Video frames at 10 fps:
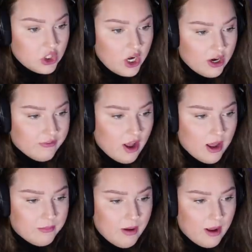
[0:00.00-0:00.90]
Ginevra,
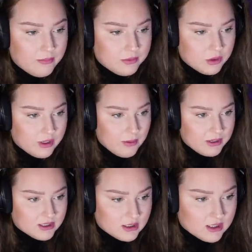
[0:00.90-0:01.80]
I'm I'm doing it
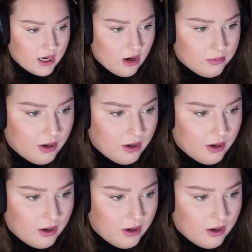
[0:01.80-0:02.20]
because it's like Harry